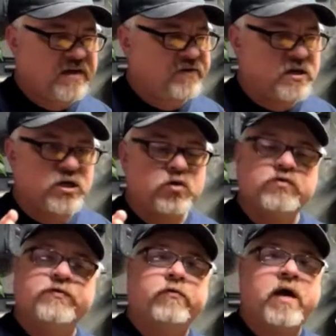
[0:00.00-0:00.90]
a
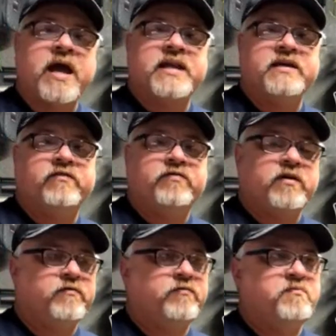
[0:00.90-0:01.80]
huge variety of
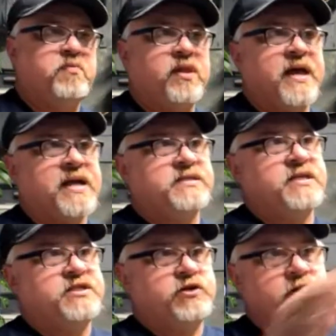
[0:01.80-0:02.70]
plants
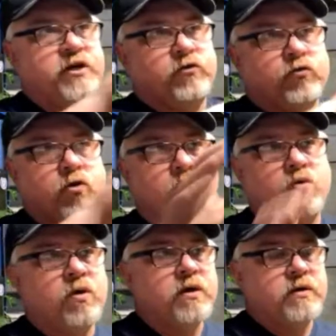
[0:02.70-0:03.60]
that you could
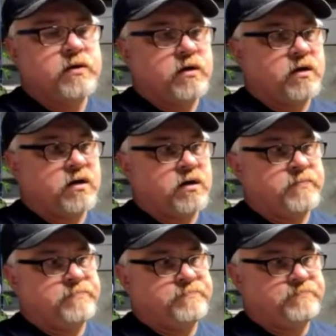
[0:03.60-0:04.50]
grow,
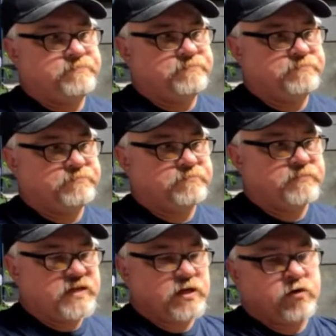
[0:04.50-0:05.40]
um,
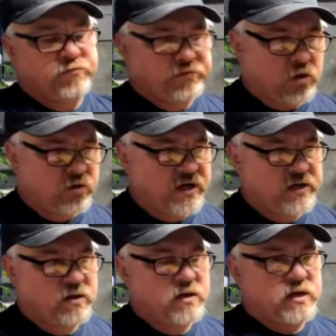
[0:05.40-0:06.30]

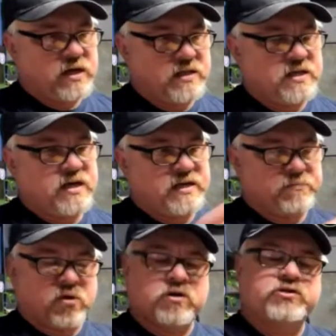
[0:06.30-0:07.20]
floating and then
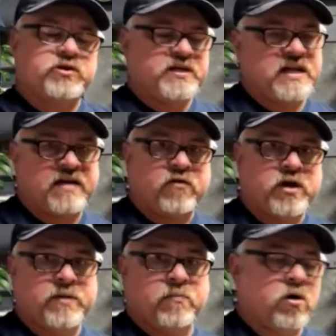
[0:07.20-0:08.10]
immerse, so you can have all
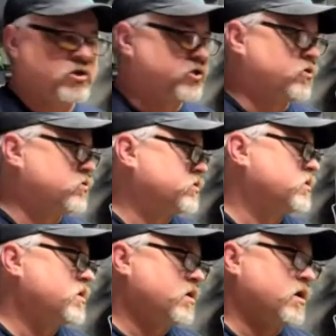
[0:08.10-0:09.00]
your marginals,
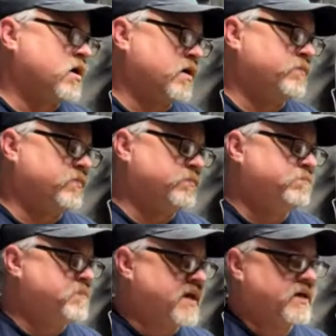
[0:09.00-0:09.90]
um,
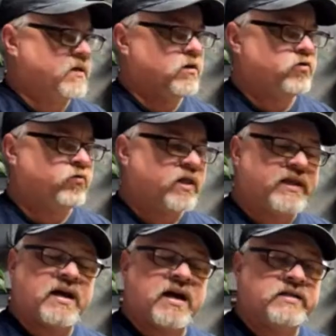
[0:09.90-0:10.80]
make it look
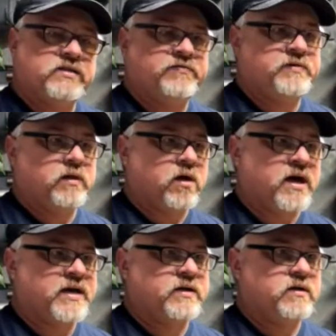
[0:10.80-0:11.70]
really nice if you
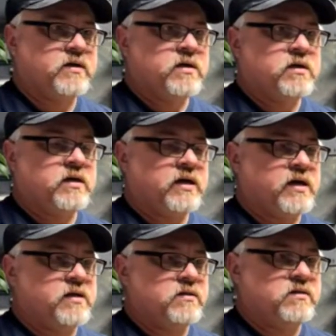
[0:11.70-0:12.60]
like.
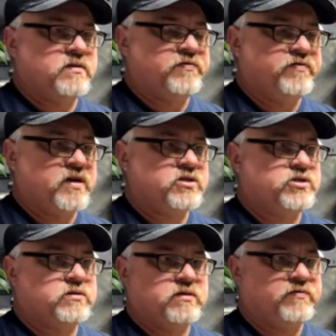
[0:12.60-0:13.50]
And the
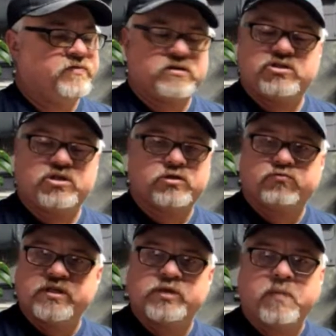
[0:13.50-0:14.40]
fish just
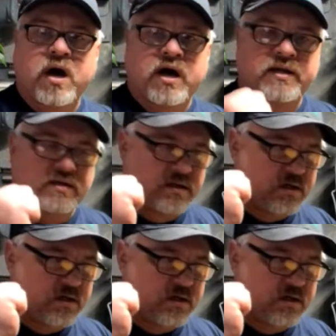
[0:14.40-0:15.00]
respond